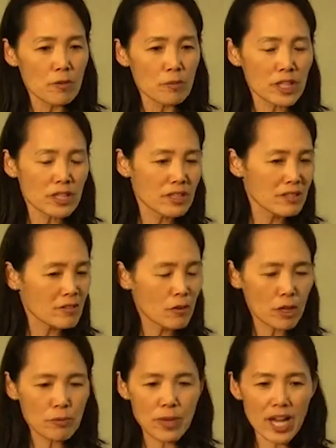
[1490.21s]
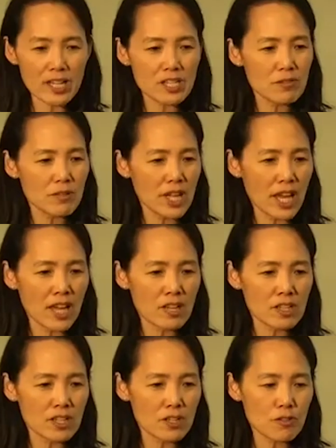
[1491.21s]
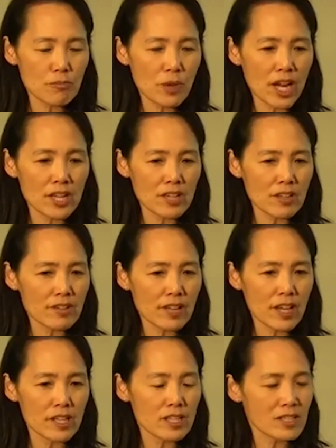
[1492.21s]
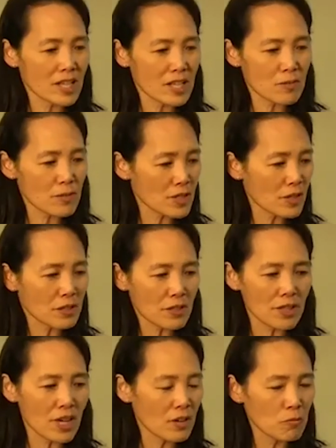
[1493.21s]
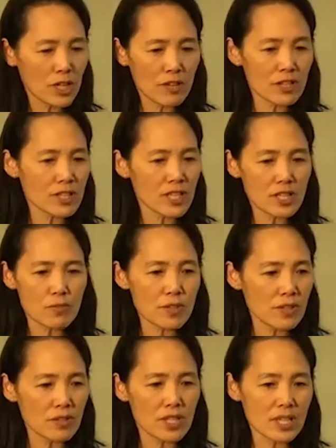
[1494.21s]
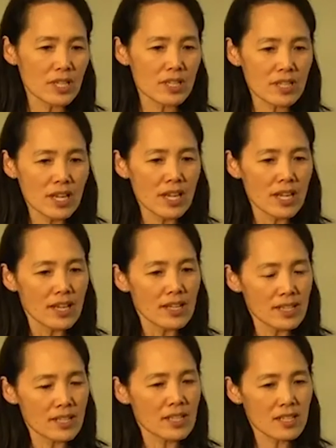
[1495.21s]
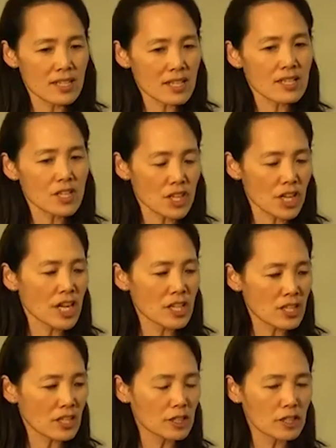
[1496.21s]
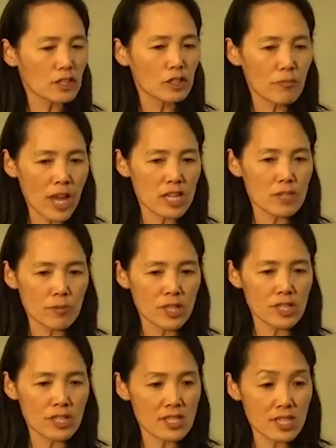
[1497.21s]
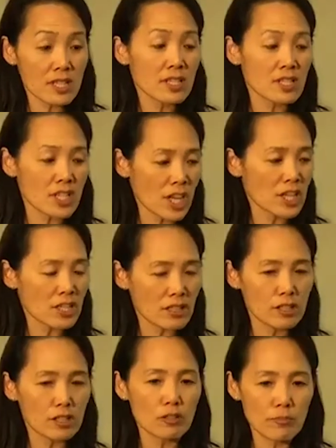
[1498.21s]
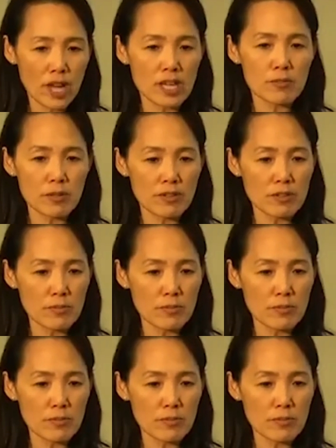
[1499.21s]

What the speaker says: But going back to, again, just a reminder that test result or not, whatever the test result is, it doesn't change the clinical management and didn't change the clinical management of the